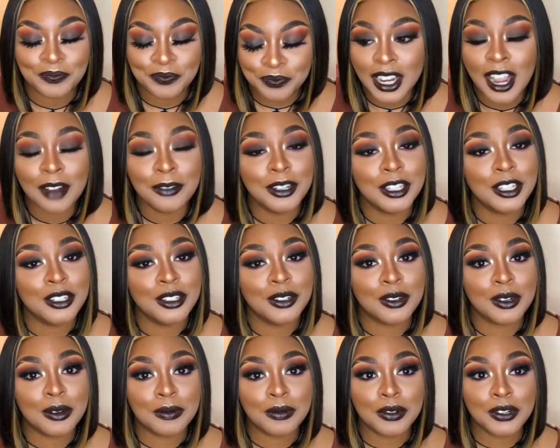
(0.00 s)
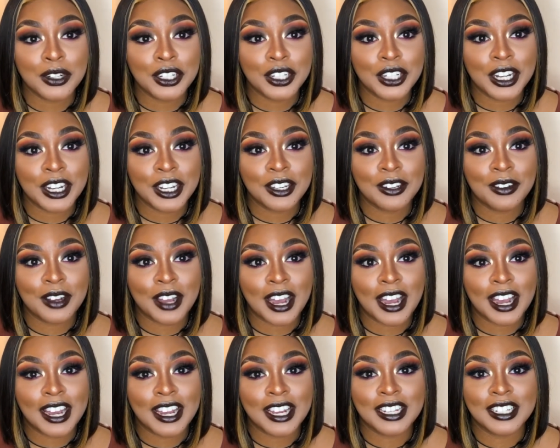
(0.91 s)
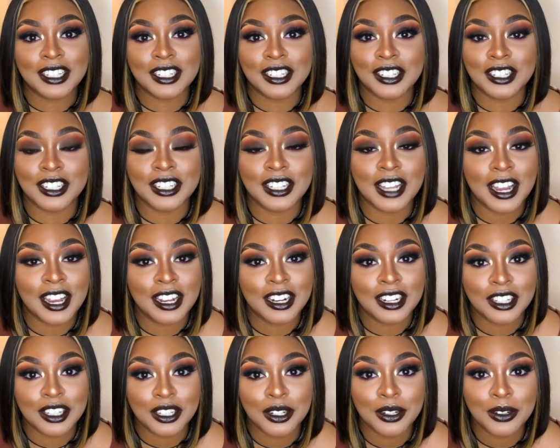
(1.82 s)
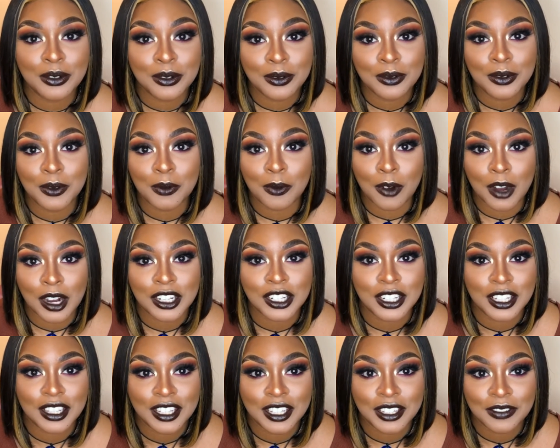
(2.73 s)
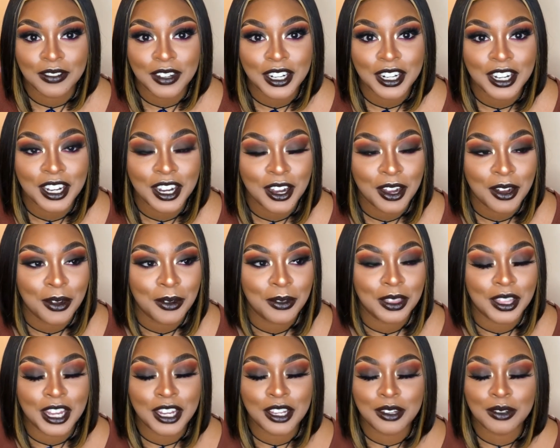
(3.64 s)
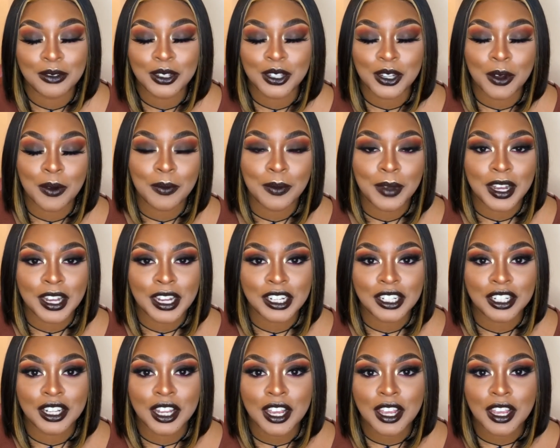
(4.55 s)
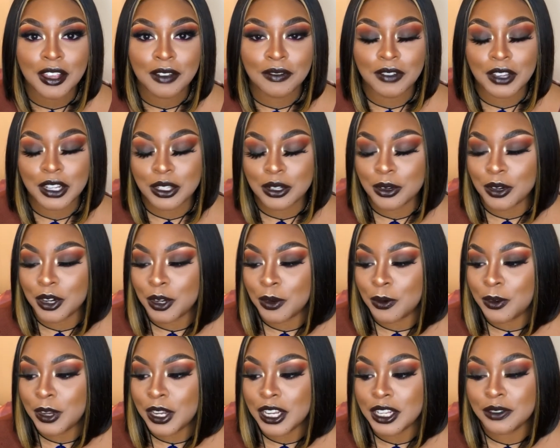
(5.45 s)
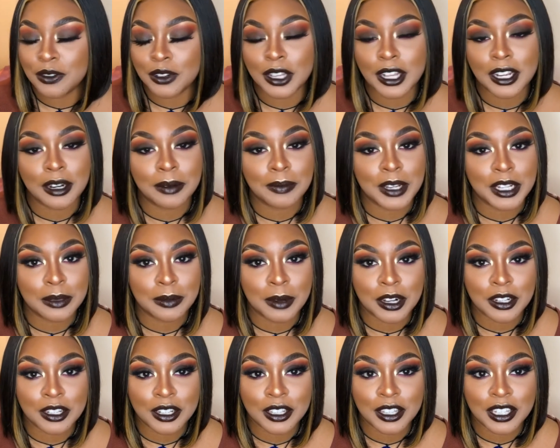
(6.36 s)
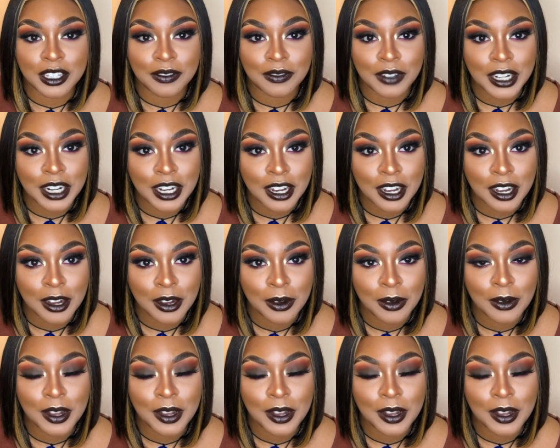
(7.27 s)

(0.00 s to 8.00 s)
I really do appreciate you guys just staying tuned, watching this video. Thank you so much, Victoria Wigs, for letting me sponsor this video.